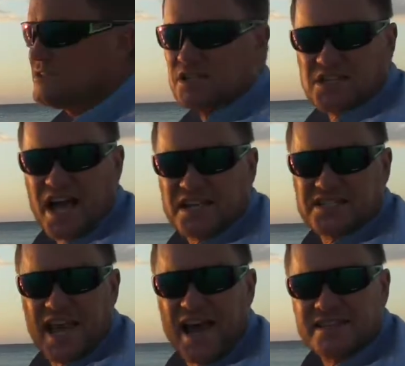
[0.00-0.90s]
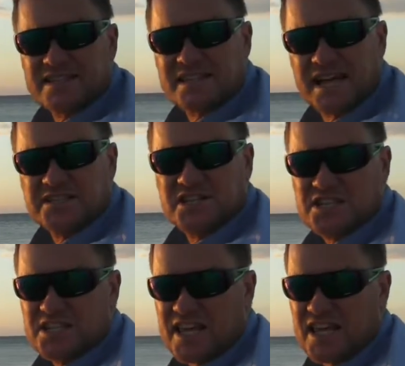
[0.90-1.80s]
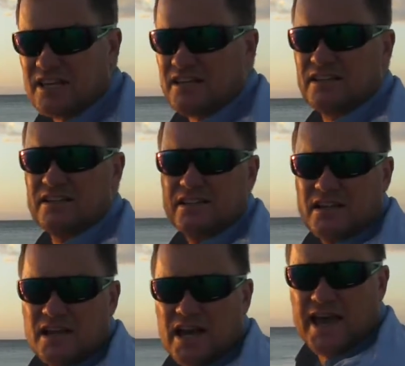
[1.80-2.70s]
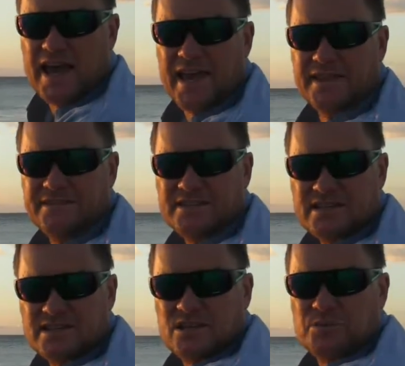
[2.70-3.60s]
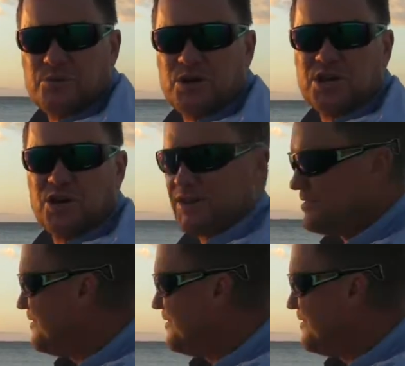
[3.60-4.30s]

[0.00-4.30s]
Just cast out, the sun's just setting, and it's looking pretty good.